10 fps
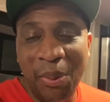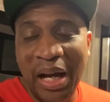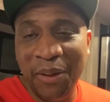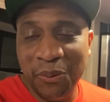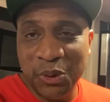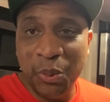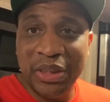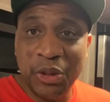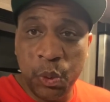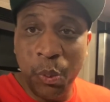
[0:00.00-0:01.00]
bottles with
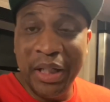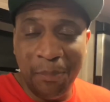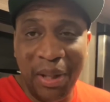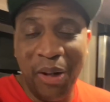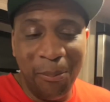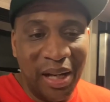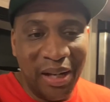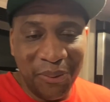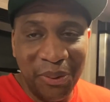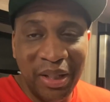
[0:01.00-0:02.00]
the 20 pound
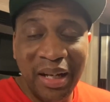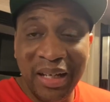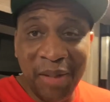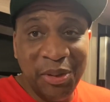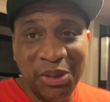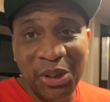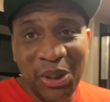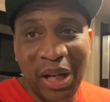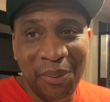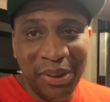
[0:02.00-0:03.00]
bottle. Let me show you
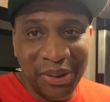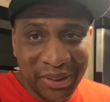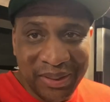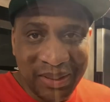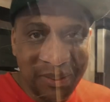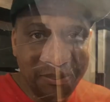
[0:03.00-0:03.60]
how it looks.